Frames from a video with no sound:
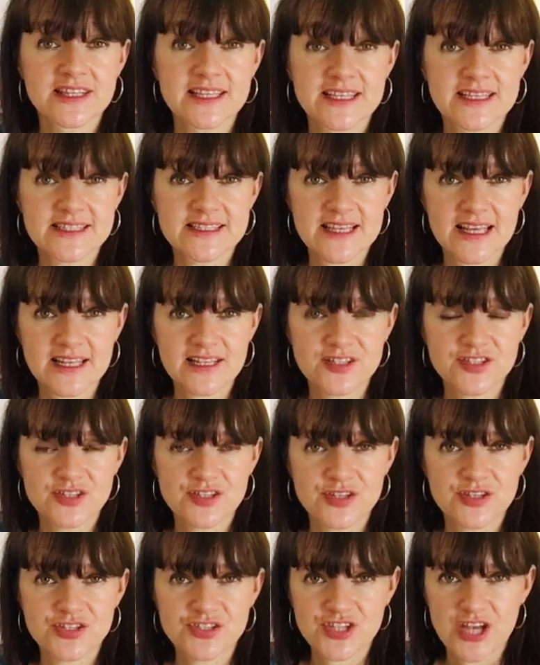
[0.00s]
these
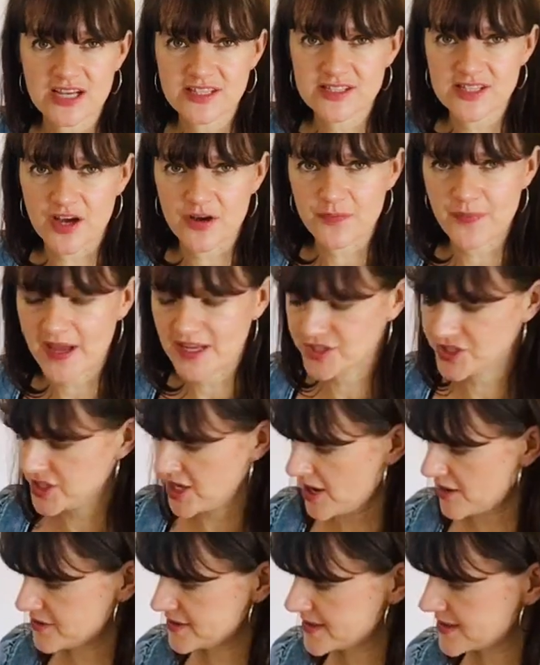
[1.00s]
into jazz
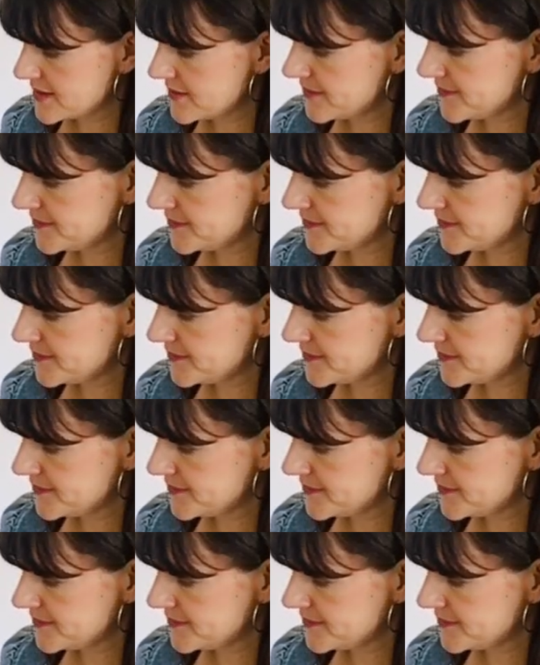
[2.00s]
arpeggios.